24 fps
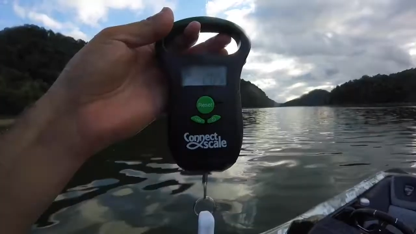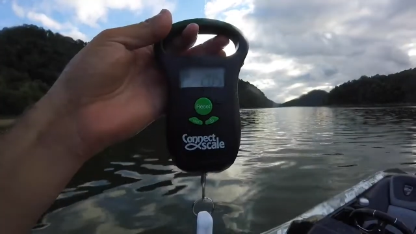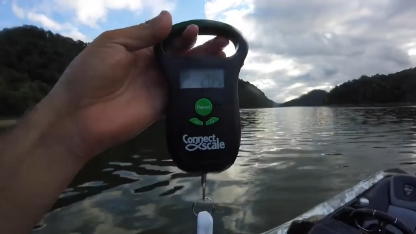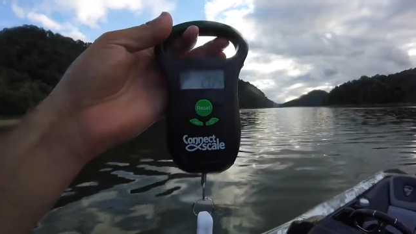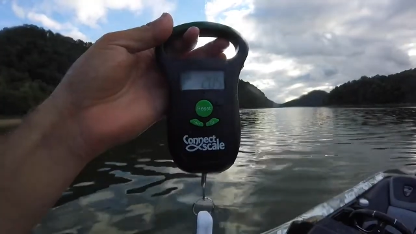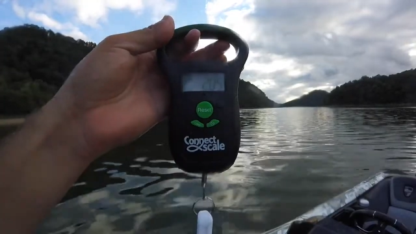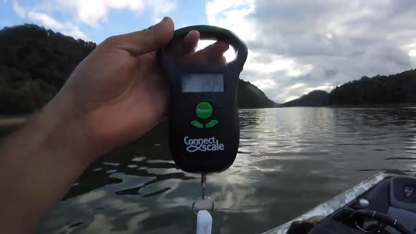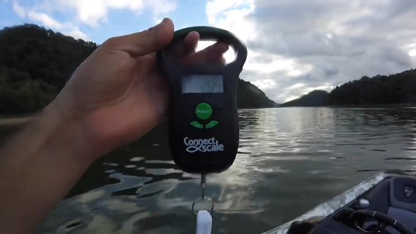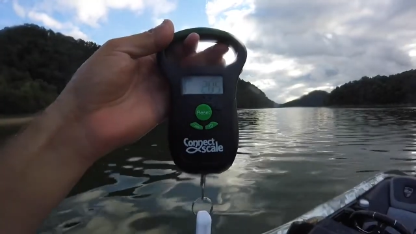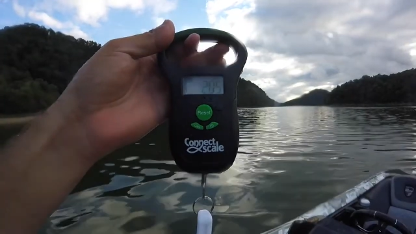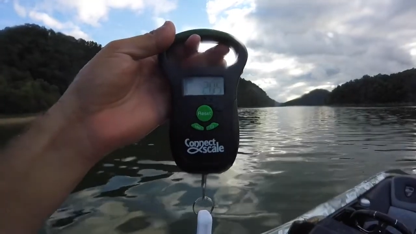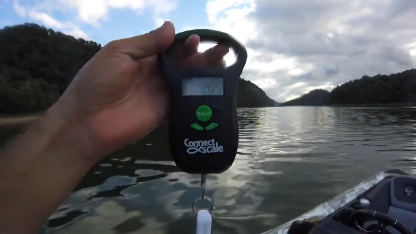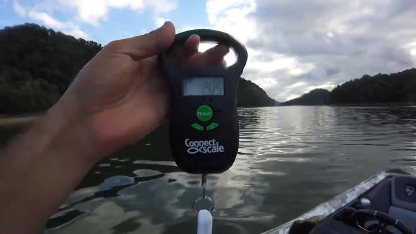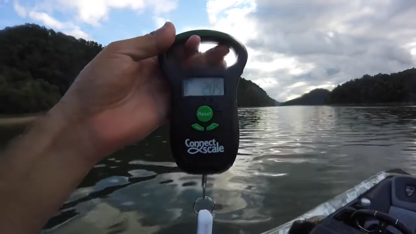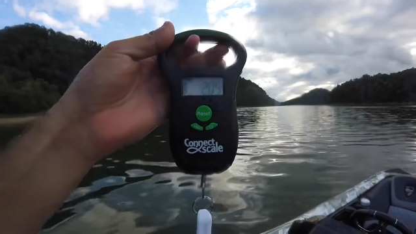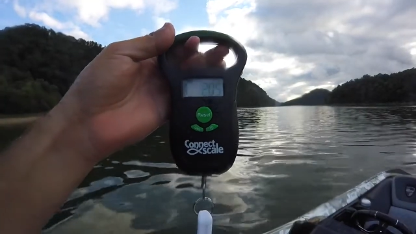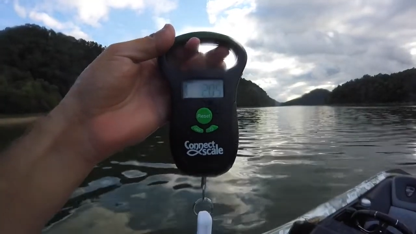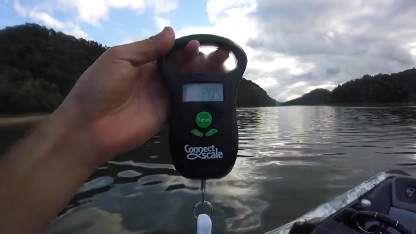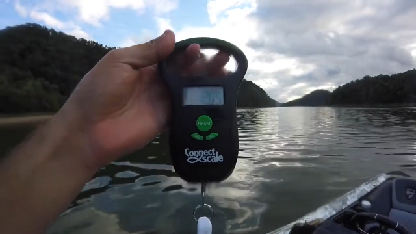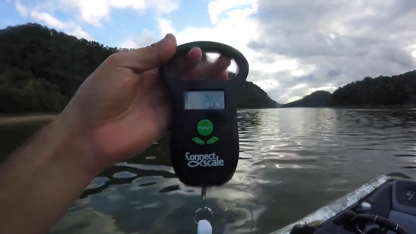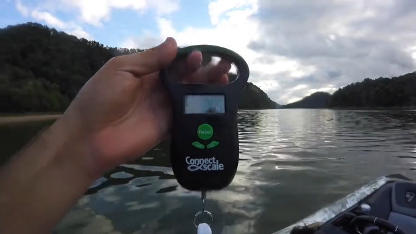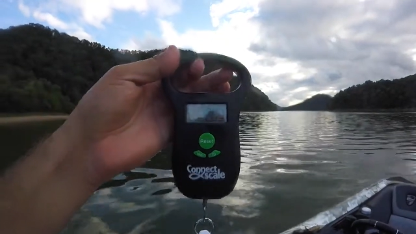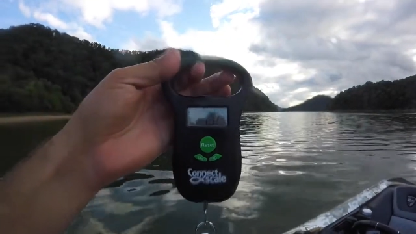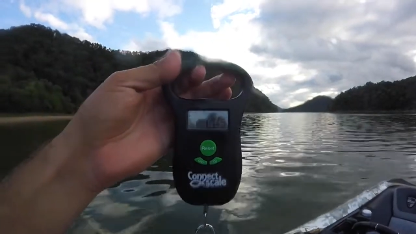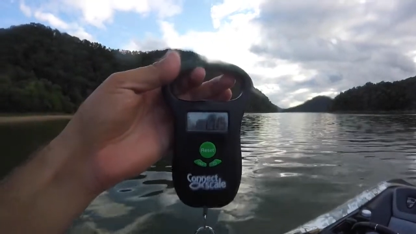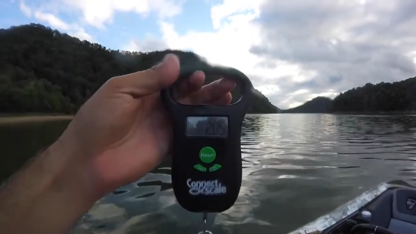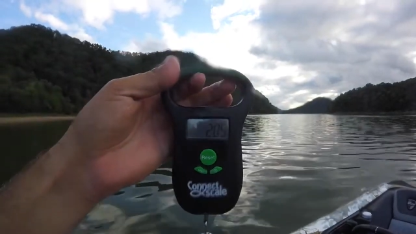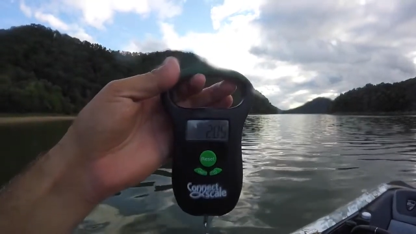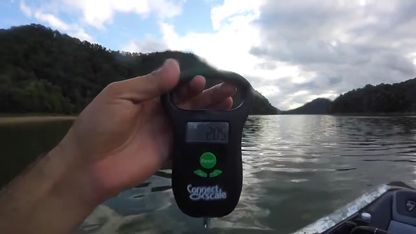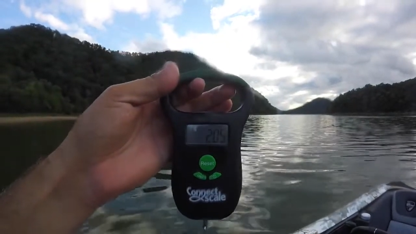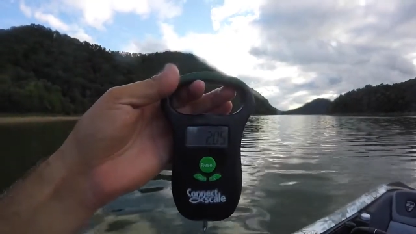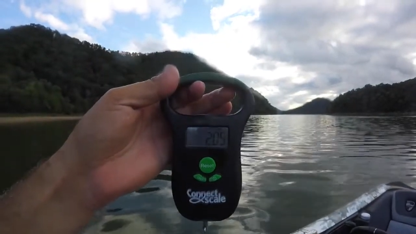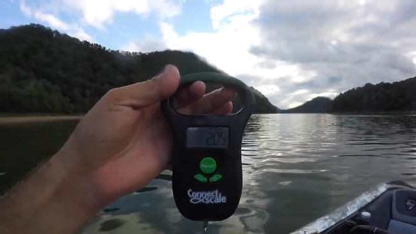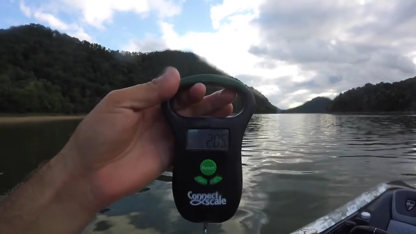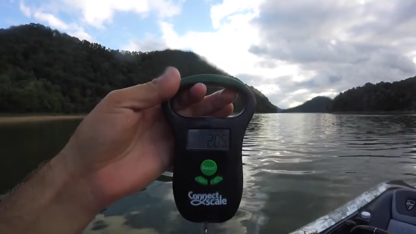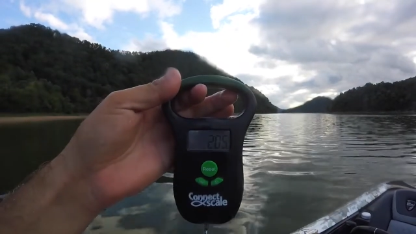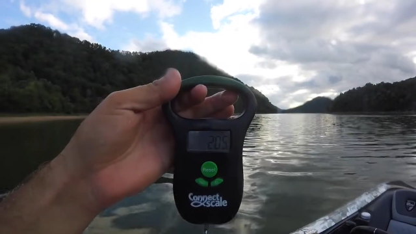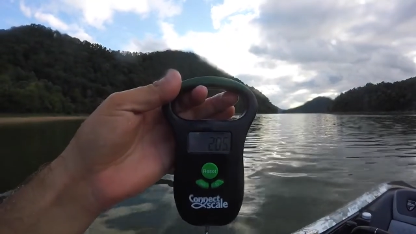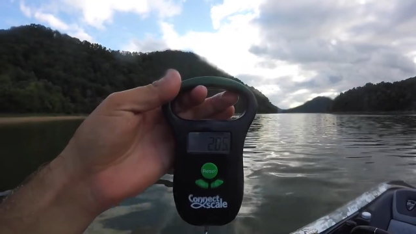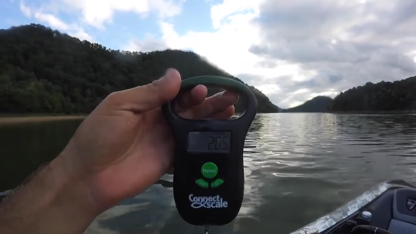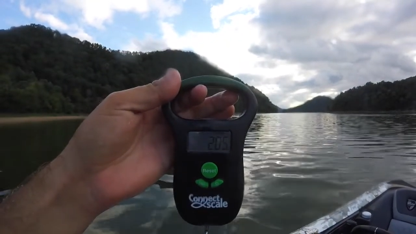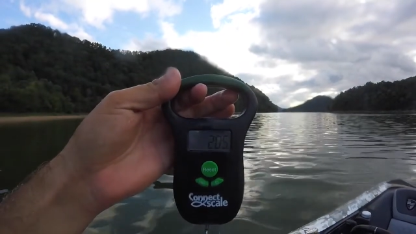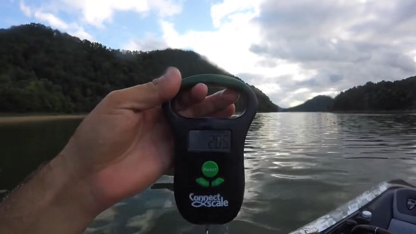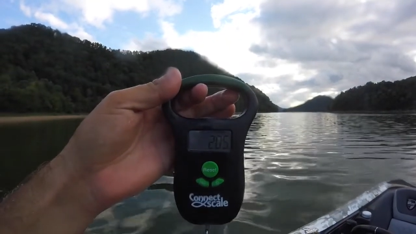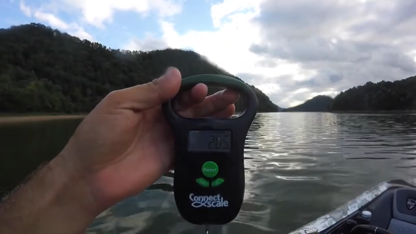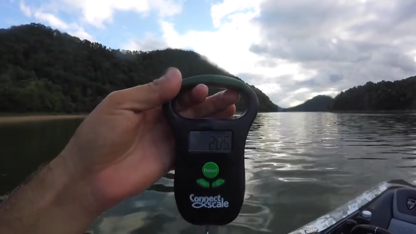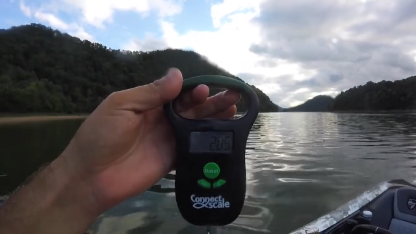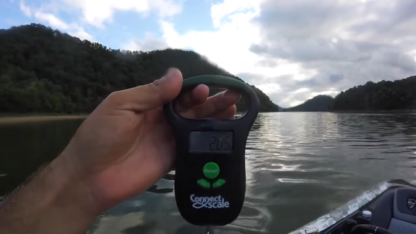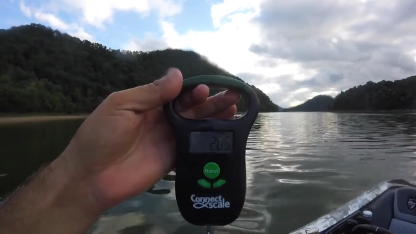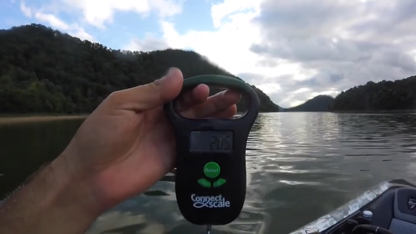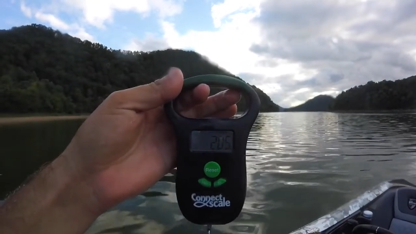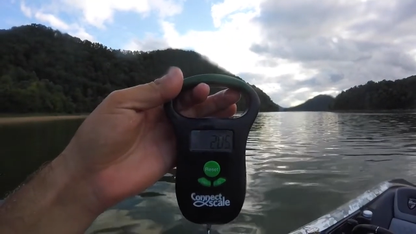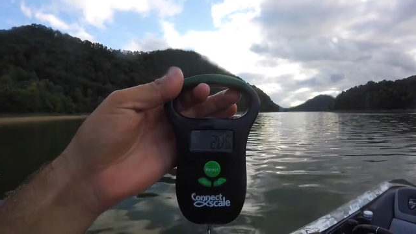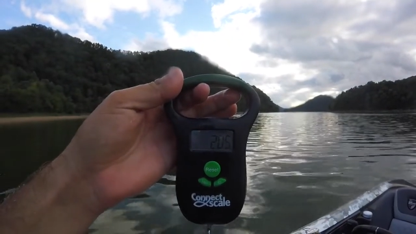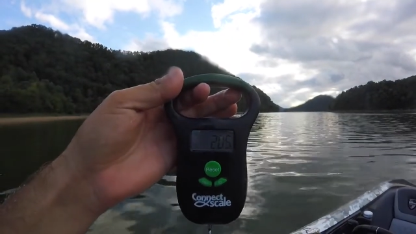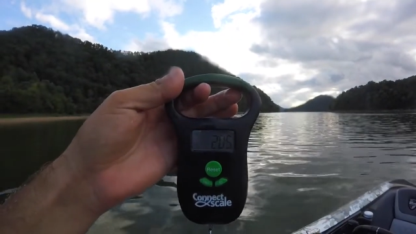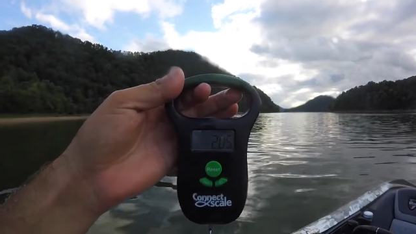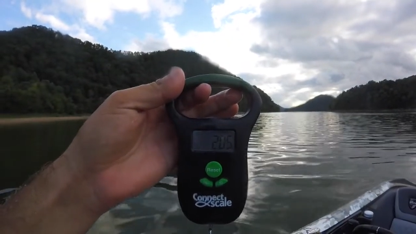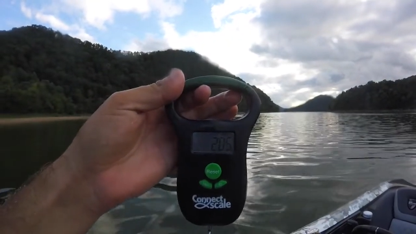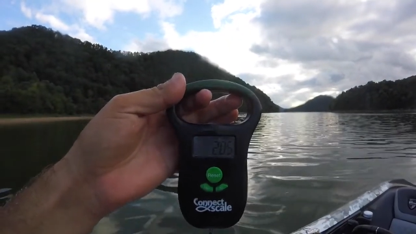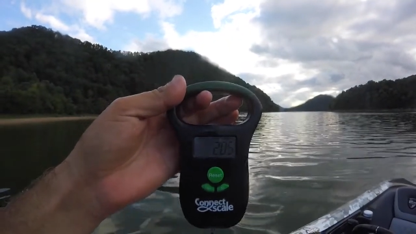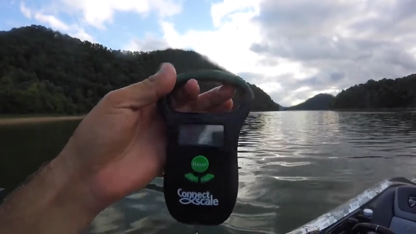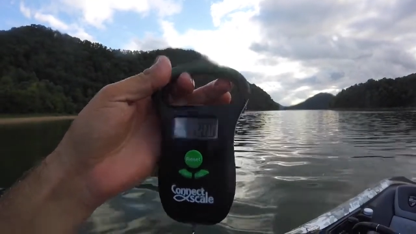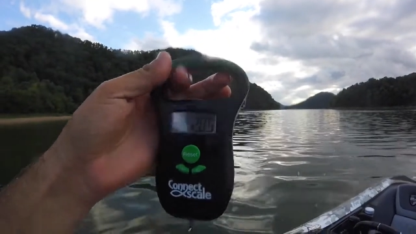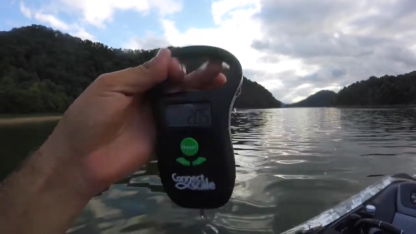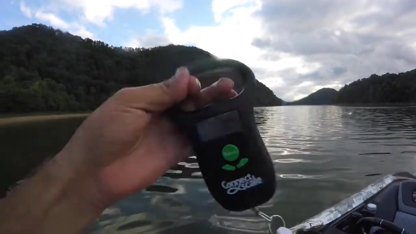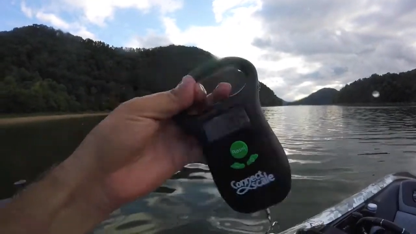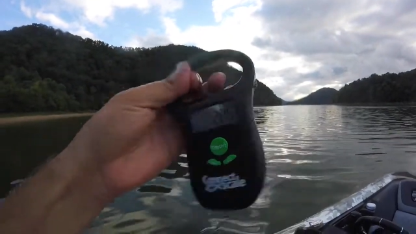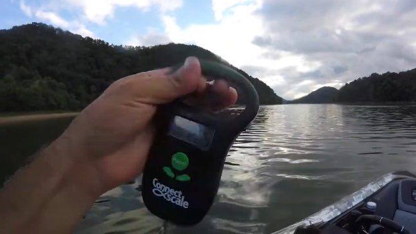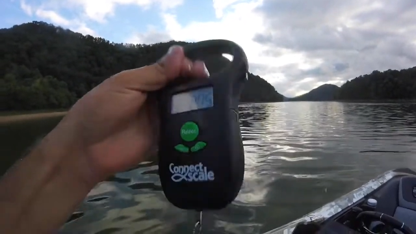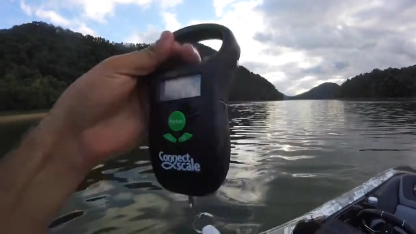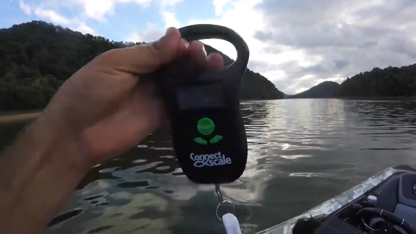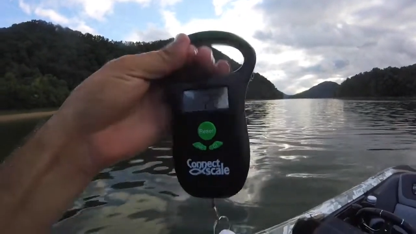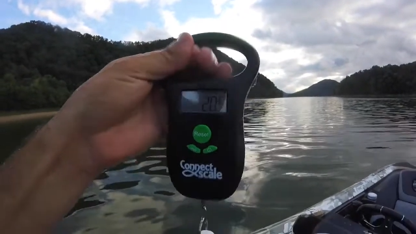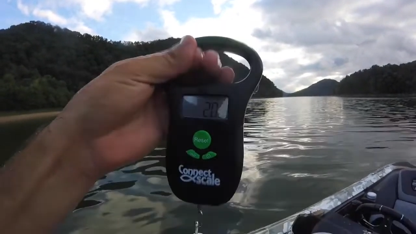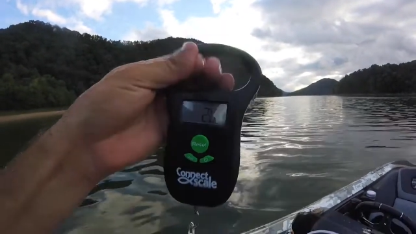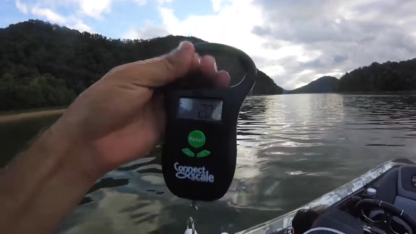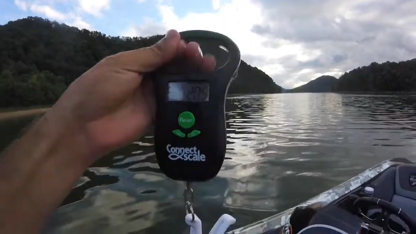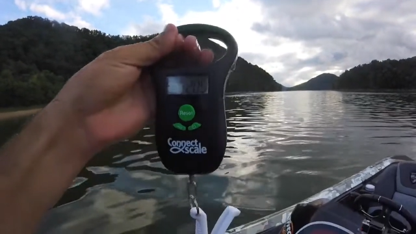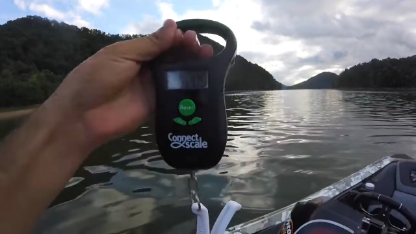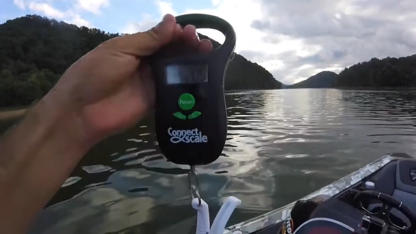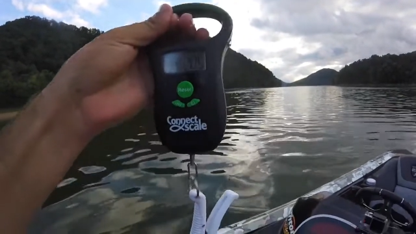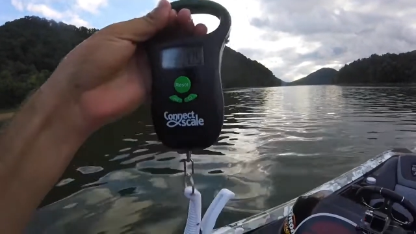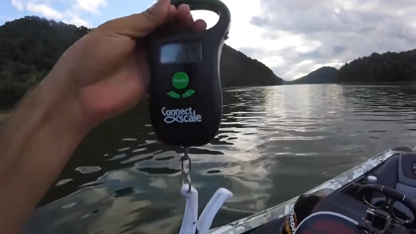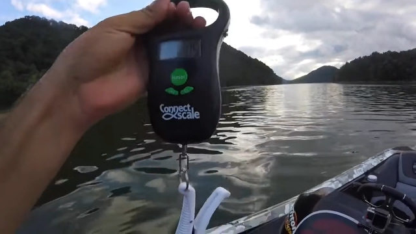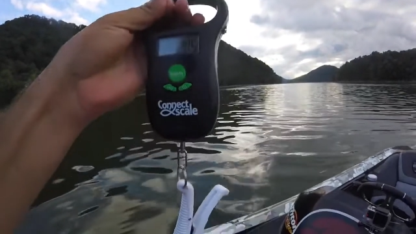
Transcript: No face is visible, so there are no lips to read.